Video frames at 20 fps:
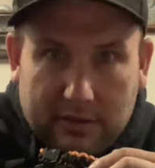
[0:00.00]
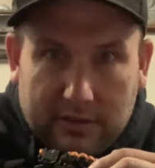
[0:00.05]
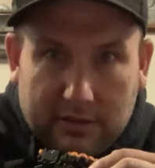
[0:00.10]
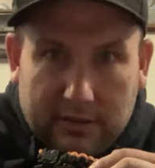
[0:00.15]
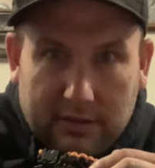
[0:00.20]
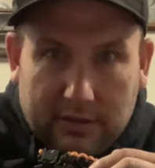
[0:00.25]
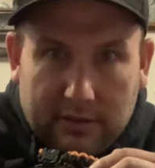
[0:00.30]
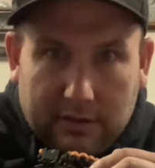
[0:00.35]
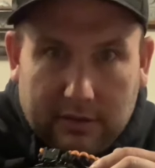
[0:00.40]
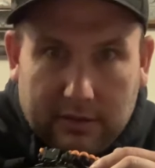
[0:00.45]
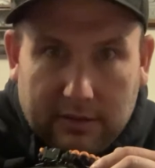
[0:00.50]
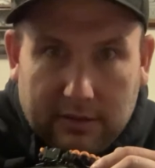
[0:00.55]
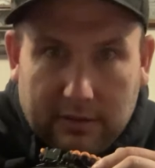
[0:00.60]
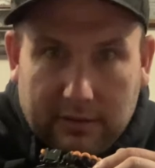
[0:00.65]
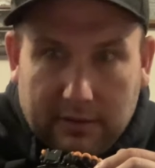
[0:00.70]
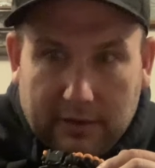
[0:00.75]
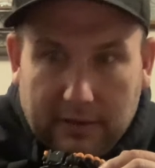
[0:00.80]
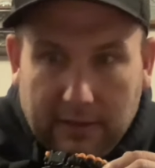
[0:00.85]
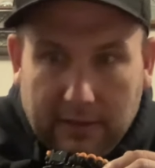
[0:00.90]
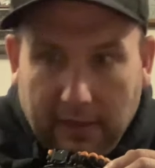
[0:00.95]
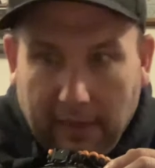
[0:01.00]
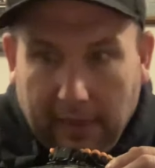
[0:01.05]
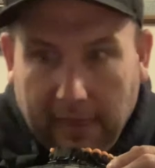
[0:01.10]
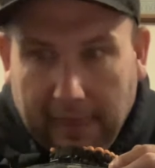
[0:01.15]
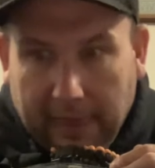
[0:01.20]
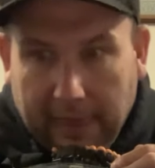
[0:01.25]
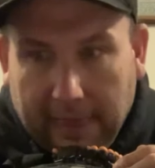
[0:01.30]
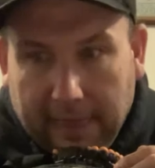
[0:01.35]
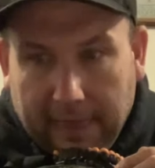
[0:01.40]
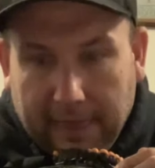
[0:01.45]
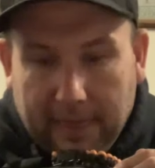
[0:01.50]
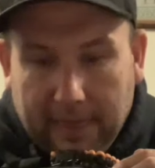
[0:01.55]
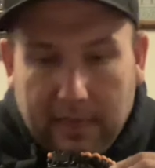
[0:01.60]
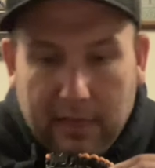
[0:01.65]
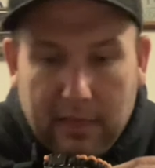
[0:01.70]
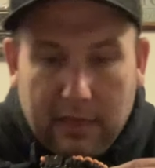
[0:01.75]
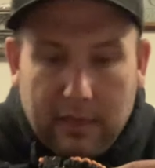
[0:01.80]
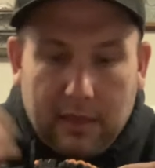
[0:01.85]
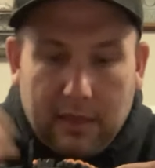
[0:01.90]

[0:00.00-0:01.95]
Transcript: [no speech]